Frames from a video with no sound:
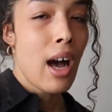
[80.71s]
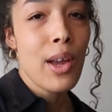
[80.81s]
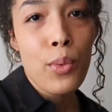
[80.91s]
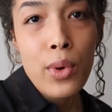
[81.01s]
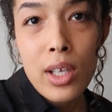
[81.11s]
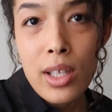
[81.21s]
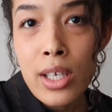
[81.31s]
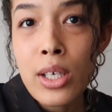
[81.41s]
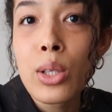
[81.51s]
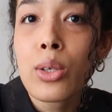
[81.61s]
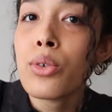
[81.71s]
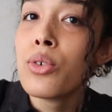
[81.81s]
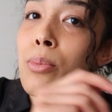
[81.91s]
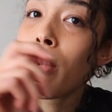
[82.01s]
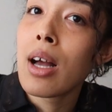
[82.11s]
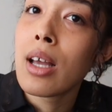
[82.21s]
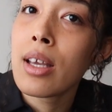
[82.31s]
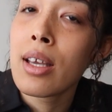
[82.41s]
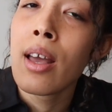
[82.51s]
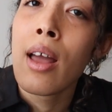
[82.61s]
I will include
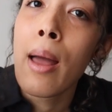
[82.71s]
my